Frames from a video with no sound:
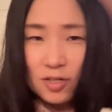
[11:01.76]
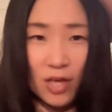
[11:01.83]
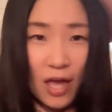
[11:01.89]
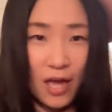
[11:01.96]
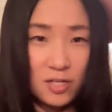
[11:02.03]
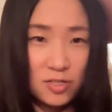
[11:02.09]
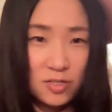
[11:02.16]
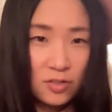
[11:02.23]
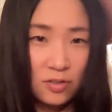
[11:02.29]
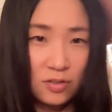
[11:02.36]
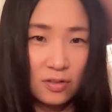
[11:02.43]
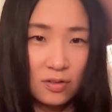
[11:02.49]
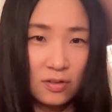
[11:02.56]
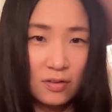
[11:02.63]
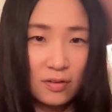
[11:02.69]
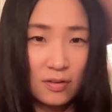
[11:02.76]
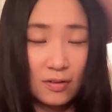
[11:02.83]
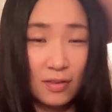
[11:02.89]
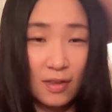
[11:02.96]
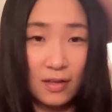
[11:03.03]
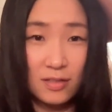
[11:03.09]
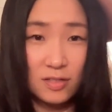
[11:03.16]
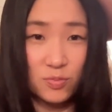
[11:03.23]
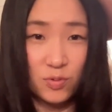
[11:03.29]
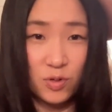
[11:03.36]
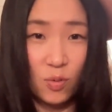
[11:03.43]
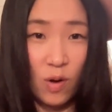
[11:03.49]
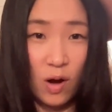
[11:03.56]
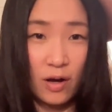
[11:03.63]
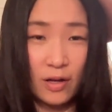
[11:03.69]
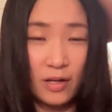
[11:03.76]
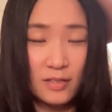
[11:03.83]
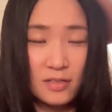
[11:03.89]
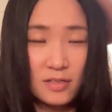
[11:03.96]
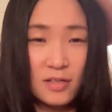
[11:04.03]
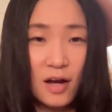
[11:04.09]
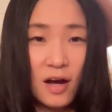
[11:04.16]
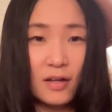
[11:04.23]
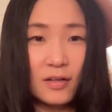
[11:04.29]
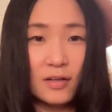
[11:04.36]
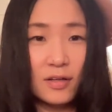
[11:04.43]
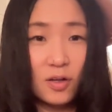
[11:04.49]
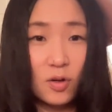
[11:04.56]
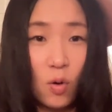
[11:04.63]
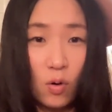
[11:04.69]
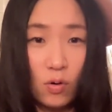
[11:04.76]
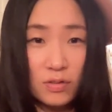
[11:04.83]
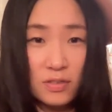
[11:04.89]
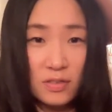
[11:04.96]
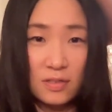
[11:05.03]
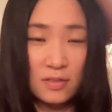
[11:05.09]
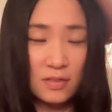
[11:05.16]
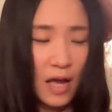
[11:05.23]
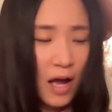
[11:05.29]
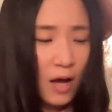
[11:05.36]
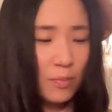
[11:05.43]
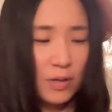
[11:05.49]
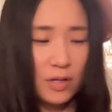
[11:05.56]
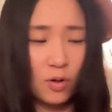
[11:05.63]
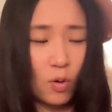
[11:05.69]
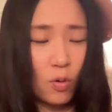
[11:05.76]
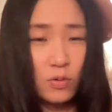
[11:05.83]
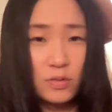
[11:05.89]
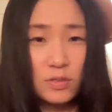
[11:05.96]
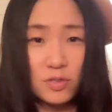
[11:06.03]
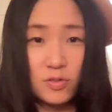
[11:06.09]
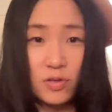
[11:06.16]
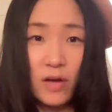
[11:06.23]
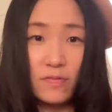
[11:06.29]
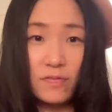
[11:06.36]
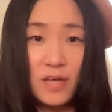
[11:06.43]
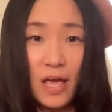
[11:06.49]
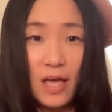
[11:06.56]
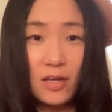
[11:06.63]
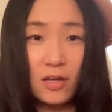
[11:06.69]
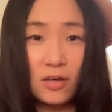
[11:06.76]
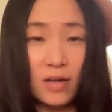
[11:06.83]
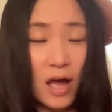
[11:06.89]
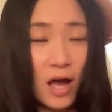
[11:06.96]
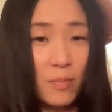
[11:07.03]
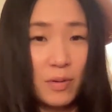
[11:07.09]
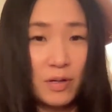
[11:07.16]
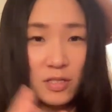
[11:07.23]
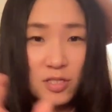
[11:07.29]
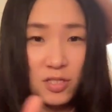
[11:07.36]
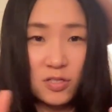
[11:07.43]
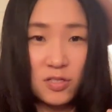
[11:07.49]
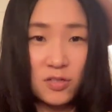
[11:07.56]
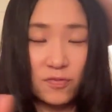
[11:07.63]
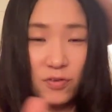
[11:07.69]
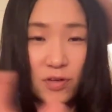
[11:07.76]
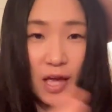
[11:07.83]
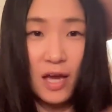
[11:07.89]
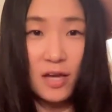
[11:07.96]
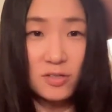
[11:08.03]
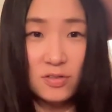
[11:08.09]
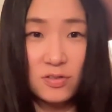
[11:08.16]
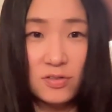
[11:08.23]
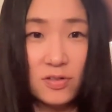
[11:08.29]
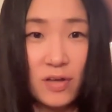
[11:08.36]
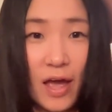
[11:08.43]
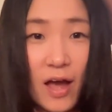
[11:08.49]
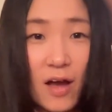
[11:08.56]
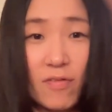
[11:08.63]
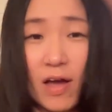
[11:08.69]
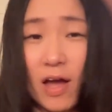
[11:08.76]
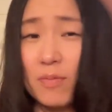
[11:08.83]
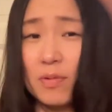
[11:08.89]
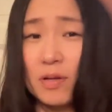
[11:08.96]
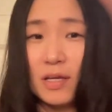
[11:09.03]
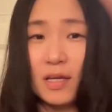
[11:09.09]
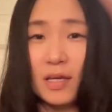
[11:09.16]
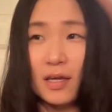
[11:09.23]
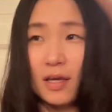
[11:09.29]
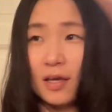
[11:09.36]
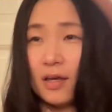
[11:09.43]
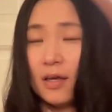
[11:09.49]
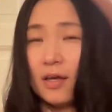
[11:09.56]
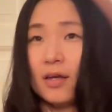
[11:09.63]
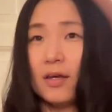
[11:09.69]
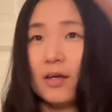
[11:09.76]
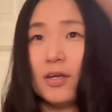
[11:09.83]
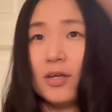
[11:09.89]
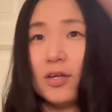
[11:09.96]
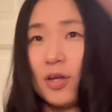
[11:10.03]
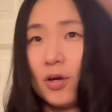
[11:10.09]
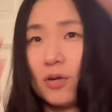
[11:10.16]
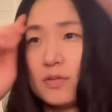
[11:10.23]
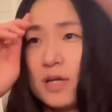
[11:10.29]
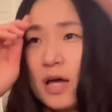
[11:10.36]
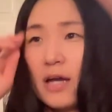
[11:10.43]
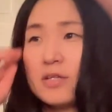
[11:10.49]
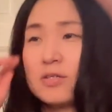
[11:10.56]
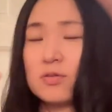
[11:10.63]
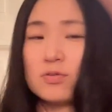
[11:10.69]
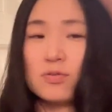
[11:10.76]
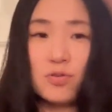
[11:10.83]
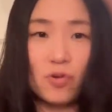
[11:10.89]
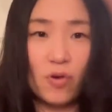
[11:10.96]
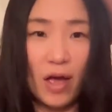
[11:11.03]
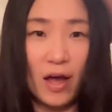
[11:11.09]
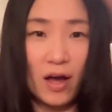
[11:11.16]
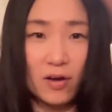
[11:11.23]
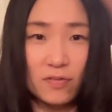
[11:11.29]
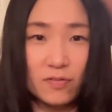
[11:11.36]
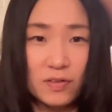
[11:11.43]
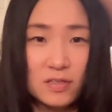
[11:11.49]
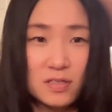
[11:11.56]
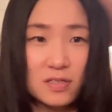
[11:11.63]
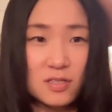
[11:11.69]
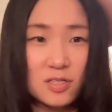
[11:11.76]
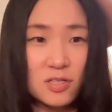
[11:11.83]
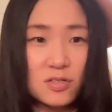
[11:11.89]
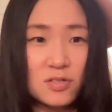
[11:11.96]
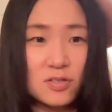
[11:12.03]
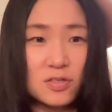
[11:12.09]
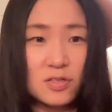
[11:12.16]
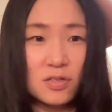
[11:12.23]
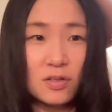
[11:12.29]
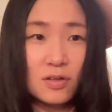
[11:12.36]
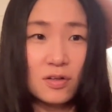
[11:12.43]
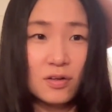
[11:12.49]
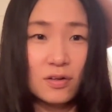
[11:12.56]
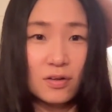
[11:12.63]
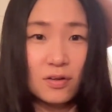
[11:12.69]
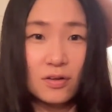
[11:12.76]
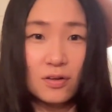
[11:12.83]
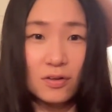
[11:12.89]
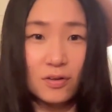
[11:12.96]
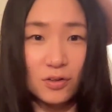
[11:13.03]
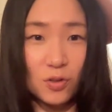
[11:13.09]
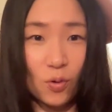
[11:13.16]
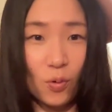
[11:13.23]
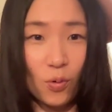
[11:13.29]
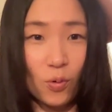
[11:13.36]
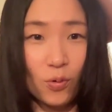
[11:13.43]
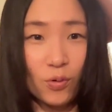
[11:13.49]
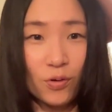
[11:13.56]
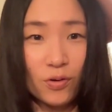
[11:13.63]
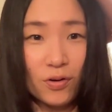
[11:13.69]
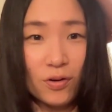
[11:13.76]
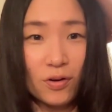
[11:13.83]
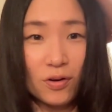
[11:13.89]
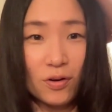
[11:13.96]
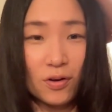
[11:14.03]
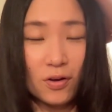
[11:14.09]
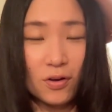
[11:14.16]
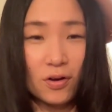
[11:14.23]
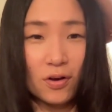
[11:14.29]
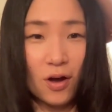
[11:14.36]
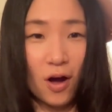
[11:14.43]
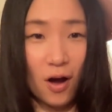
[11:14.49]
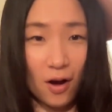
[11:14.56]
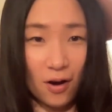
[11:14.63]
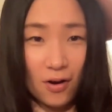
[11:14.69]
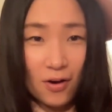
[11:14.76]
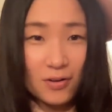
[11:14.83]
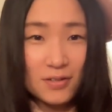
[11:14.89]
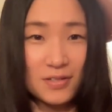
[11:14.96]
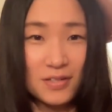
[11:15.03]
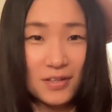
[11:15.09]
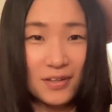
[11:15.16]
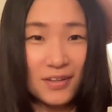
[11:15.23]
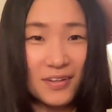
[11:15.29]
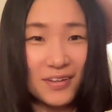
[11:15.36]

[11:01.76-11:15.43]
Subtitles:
education that's required. It's not the courses, how many courses you have taken, how many certifications you have, how many, titles you have. It's just your heart